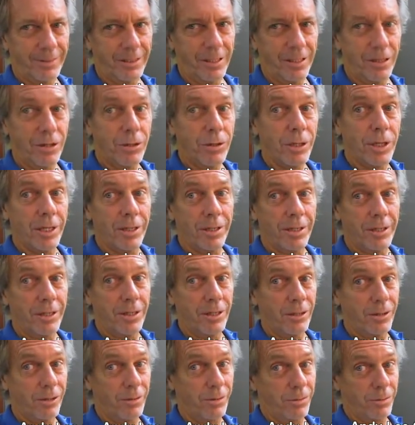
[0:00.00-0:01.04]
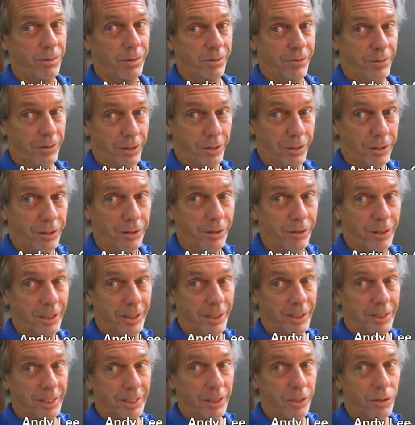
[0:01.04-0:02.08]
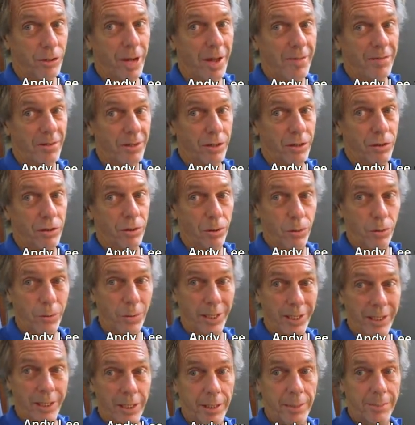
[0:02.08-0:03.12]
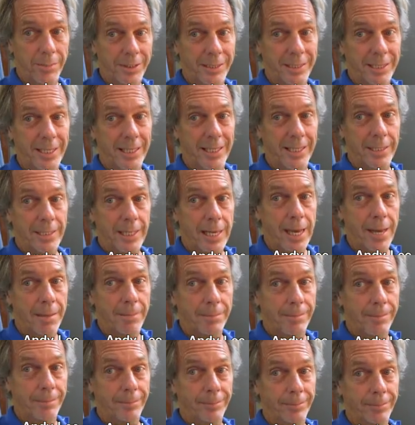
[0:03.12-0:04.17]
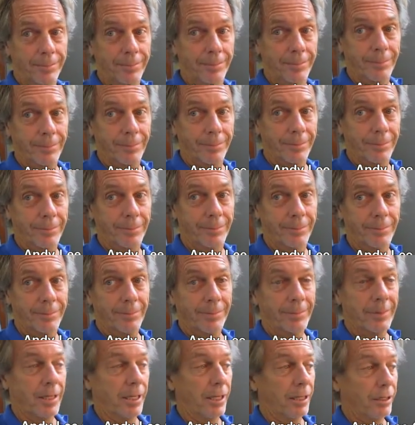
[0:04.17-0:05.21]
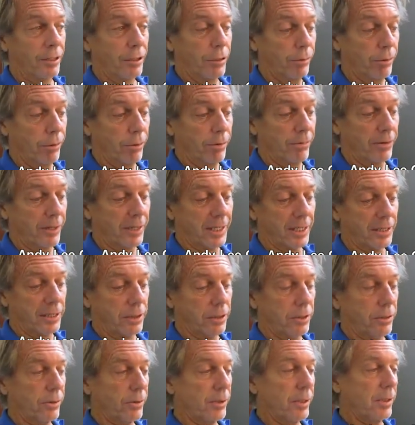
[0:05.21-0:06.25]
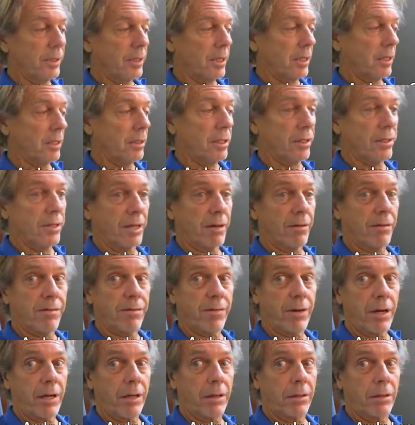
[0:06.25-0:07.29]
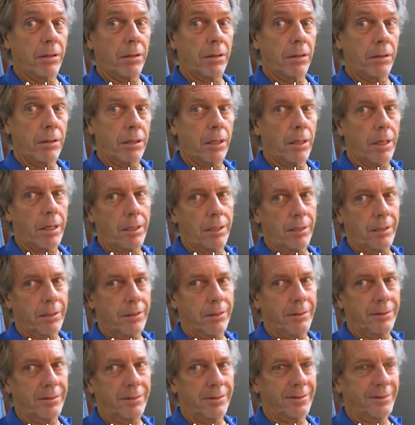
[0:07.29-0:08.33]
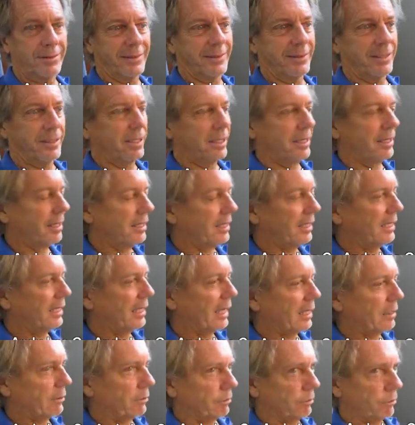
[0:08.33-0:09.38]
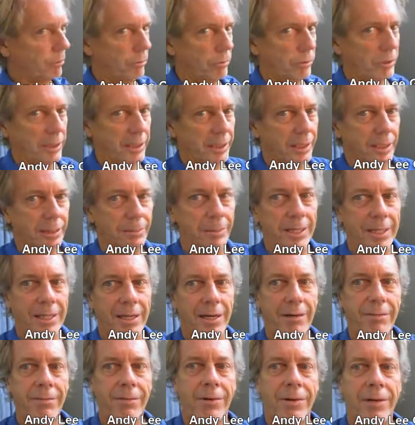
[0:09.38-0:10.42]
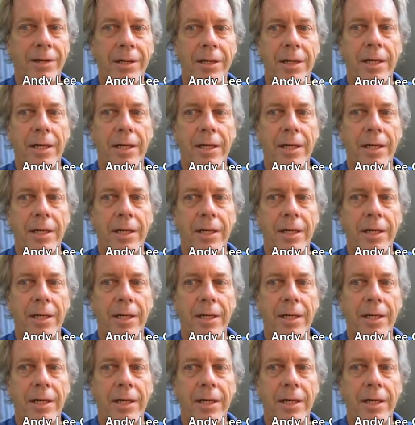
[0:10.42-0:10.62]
You can, if you're going to do this thing, you have to do it 100% of the time. And you will forget to do it and think the thing fell. Hey, you got to really be careful.